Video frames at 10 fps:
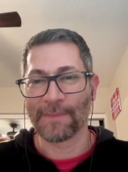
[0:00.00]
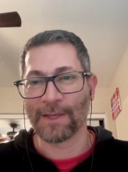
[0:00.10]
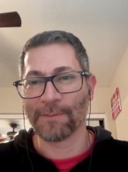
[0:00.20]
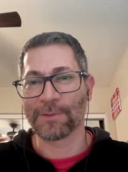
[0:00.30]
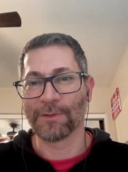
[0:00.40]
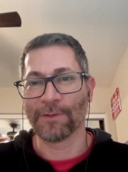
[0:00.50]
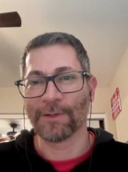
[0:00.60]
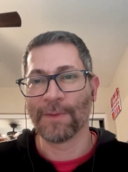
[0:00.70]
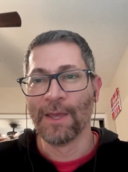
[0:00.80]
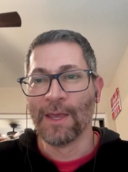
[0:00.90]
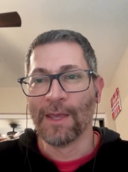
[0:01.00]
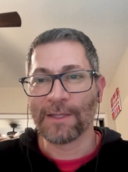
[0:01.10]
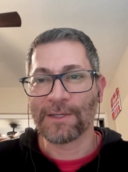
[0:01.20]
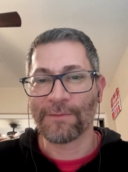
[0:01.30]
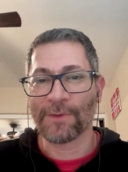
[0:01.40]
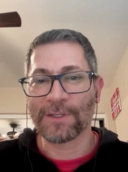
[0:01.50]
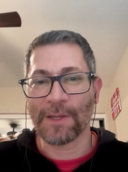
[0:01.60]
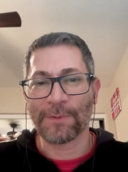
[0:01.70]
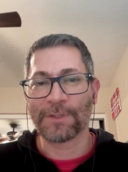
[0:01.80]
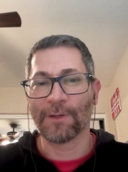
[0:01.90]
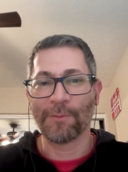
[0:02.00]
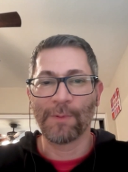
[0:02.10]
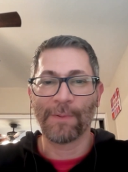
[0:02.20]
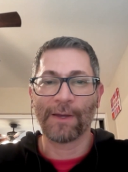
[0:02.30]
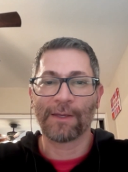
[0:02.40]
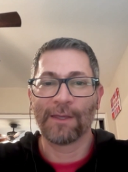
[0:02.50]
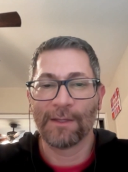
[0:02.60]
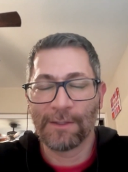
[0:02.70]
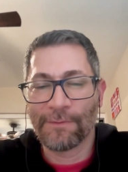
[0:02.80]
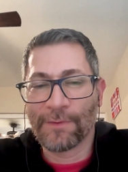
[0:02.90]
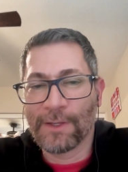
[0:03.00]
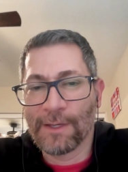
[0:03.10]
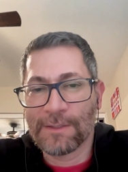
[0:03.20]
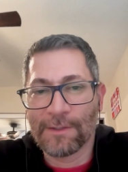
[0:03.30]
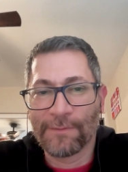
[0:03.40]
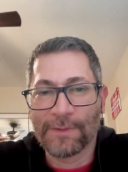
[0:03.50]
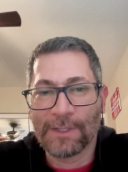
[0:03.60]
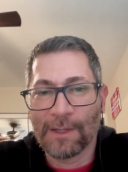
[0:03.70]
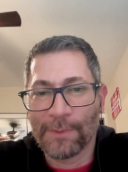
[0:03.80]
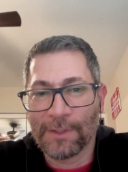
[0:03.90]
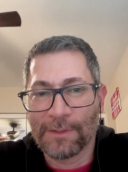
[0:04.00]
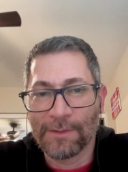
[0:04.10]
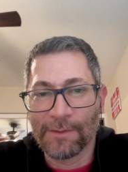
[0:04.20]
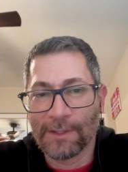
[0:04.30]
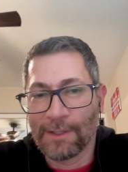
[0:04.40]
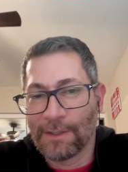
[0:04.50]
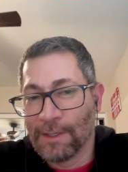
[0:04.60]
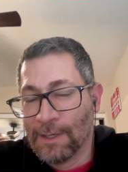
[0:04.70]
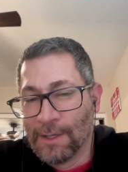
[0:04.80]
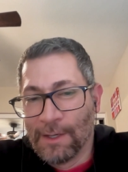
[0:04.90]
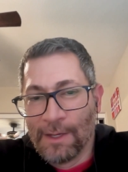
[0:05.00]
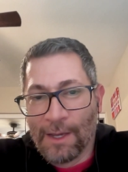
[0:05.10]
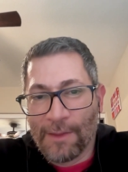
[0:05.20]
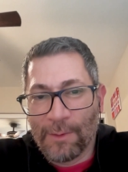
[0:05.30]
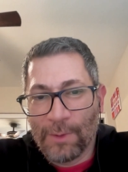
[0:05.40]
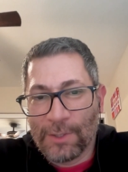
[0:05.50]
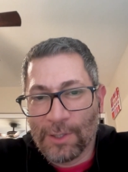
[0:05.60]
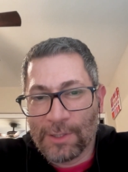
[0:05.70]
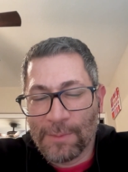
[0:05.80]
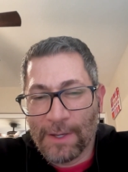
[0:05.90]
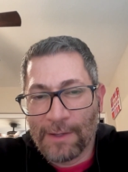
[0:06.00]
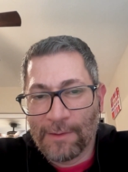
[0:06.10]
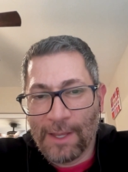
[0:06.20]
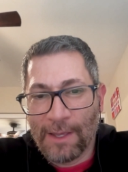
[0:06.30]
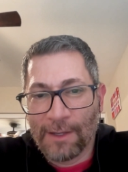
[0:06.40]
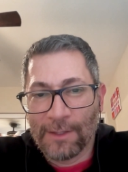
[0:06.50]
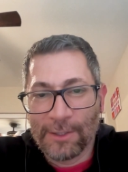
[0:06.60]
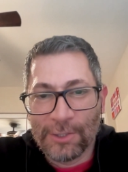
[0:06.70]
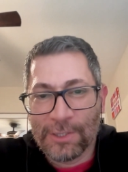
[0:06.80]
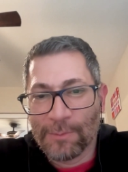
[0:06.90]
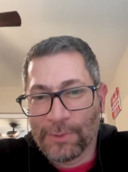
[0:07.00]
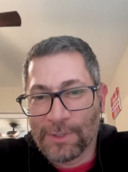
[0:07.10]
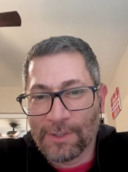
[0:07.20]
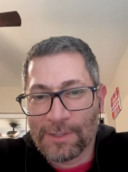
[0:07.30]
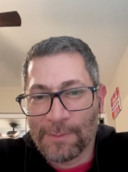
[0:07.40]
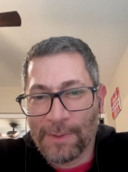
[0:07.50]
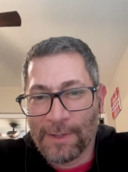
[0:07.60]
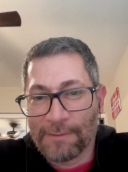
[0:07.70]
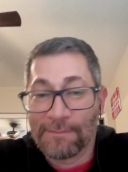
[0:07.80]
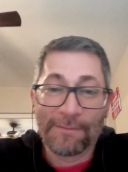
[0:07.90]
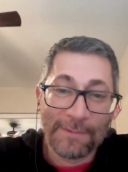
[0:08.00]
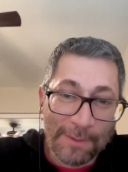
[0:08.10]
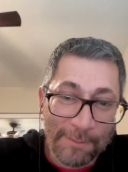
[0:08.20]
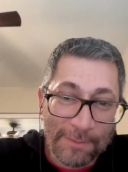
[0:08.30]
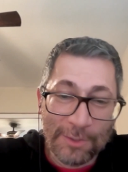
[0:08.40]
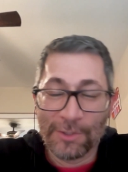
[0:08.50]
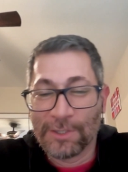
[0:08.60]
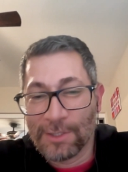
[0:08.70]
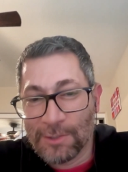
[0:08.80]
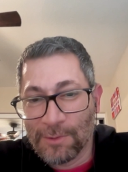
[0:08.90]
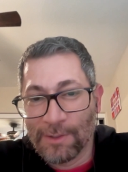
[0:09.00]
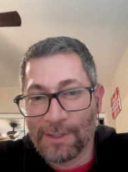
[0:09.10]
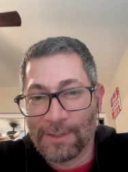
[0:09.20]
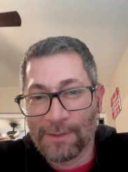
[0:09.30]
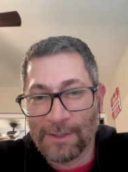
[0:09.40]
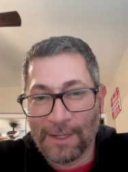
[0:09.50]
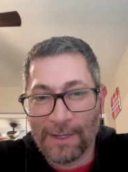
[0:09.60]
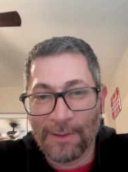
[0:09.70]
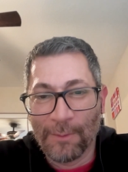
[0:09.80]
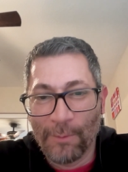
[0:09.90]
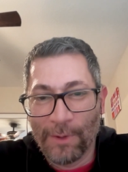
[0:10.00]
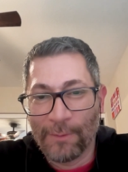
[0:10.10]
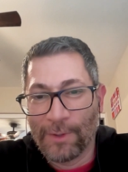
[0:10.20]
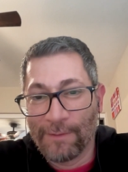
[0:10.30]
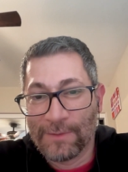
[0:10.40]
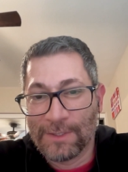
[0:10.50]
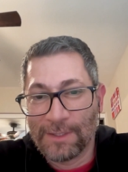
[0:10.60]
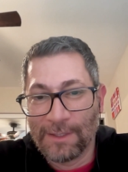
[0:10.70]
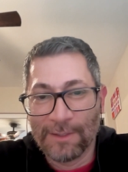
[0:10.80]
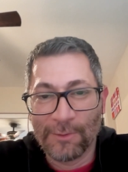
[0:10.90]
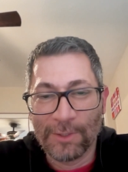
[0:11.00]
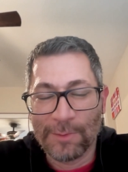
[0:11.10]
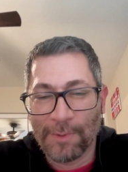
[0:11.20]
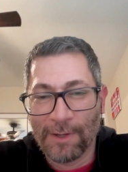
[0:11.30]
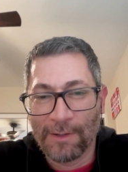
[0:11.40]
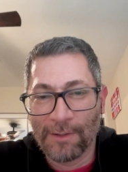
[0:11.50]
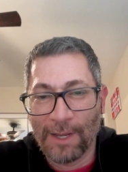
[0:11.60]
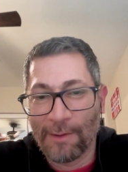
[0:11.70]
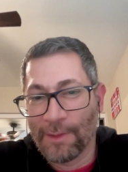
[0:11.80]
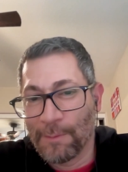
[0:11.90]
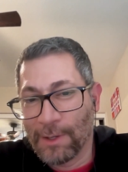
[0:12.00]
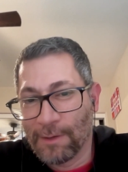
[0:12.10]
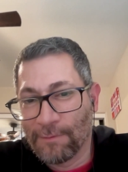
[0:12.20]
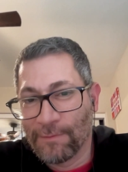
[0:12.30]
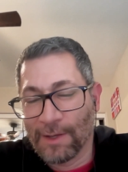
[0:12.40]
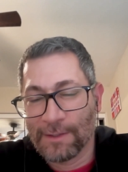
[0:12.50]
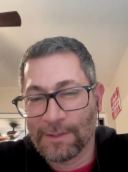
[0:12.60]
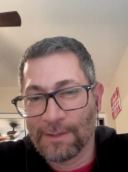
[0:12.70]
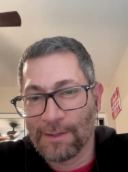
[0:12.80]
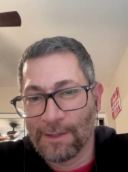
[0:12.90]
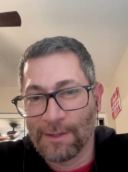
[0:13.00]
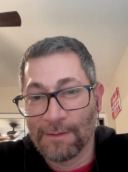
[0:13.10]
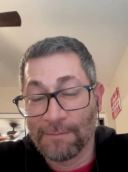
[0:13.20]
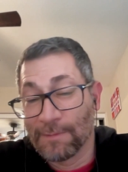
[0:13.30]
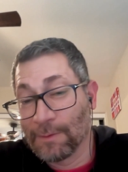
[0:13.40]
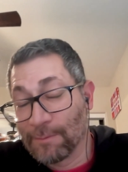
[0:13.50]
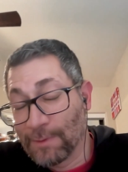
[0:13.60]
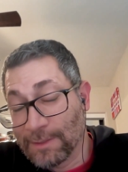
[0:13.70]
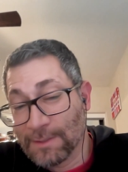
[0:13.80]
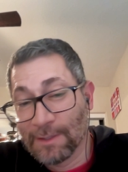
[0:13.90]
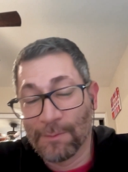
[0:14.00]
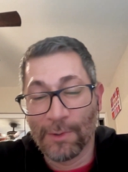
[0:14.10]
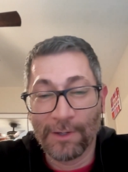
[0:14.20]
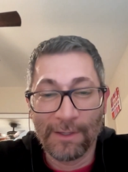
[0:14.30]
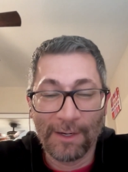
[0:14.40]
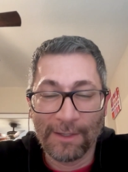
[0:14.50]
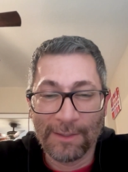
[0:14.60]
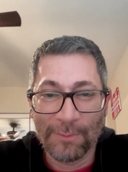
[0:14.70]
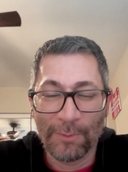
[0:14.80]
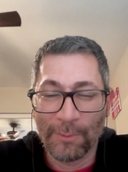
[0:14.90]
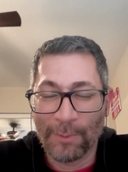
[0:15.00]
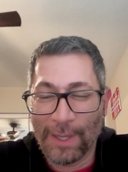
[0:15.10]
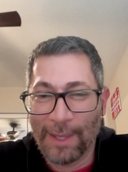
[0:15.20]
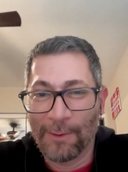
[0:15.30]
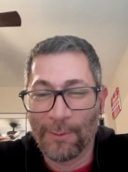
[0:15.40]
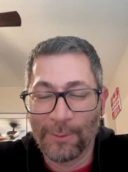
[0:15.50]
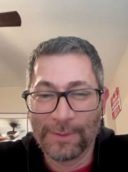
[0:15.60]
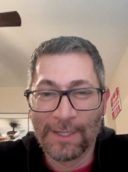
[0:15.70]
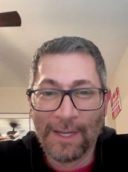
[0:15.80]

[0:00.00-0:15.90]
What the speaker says: Absolutely. That's it for this episode. Be back again, different guest, different topic. Until then, I think we talked about AI leadership. We talked about some search history and kind of what we have seen transpire and how that might affect the rest of the market. I guess we can't hold